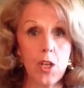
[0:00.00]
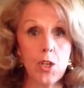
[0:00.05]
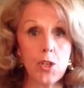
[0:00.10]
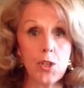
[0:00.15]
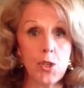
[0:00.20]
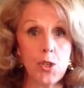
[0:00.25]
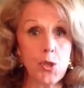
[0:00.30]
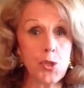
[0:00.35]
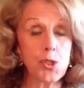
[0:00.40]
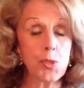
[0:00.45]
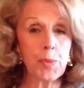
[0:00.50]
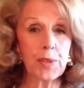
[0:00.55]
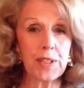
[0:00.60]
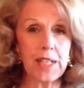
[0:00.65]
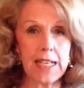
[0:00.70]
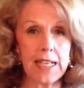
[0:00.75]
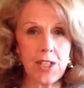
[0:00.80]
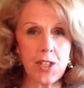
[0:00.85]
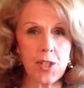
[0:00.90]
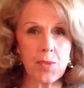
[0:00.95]
use the
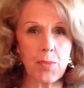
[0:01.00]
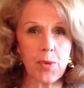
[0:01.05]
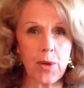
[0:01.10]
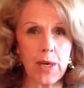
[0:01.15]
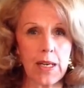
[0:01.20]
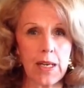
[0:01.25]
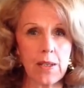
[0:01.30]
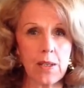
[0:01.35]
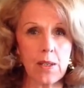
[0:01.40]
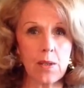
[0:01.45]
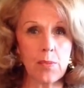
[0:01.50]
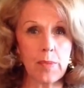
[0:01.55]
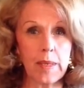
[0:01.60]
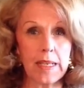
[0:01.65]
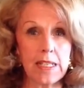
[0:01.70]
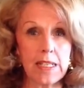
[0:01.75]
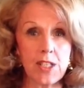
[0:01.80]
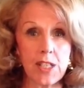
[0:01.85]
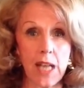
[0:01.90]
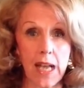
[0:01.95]
protection prayer on
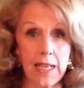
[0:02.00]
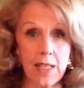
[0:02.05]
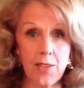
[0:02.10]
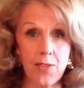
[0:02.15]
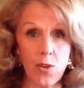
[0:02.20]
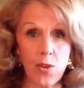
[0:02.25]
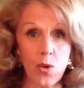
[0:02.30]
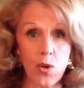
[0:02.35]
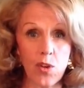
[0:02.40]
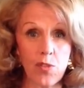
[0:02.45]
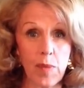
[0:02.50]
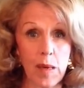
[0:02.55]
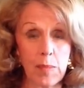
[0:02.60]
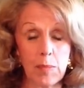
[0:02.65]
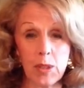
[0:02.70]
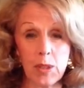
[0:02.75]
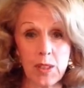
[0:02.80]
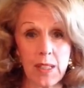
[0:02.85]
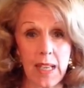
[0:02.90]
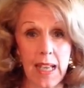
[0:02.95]
page 94 of my
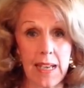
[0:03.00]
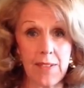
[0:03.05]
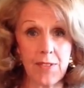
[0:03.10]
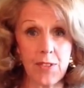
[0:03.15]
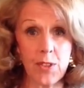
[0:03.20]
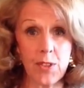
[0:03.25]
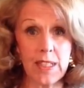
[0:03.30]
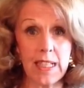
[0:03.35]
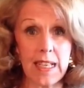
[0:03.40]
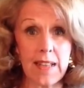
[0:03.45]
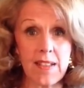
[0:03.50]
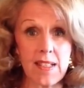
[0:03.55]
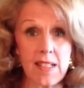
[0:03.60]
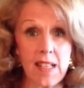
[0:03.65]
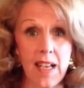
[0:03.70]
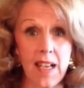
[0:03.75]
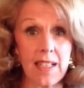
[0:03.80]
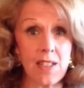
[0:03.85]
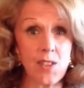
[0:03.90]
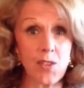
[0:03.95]
book, After Death
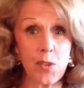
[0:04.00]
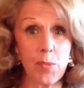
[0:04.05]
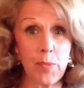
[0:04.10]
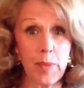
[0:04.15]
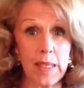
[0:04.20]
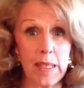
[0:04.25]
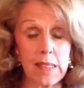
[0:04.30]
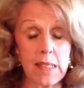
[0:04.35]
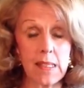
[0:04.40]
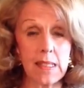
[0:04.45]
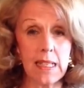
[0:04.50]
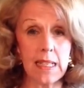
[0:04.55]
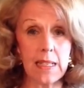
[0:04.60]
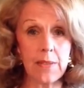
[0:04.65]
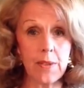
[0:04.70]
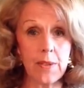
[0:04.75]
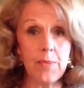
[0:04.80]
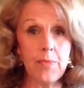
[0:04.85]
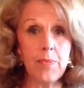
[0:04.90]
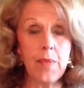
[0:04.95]
Signs from Pets in
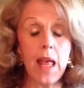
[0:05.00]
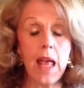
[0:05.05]
Heaven.